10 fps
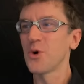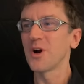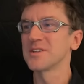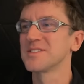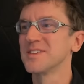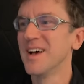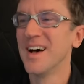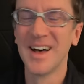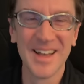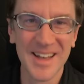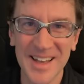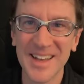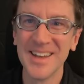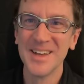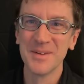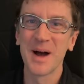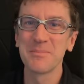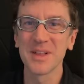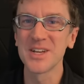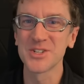Of course. My
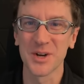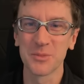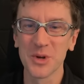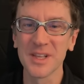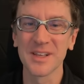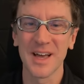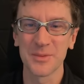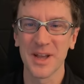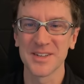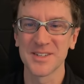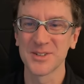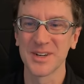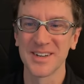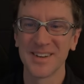pleasure. I'm really glad we got to do it.